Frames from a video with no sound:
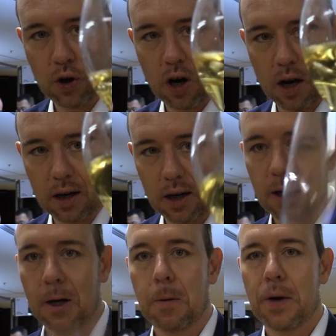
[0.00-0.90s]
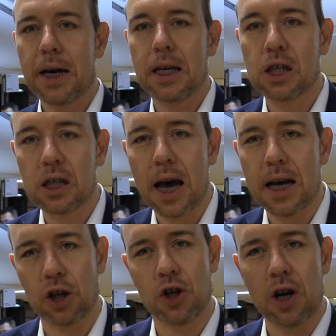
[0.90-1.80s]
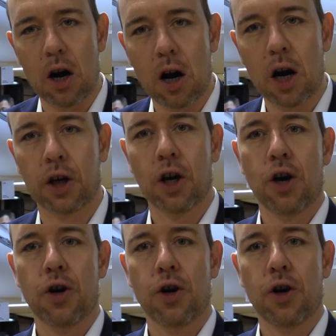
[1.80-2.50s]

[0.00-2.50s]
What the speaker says: color, has a dark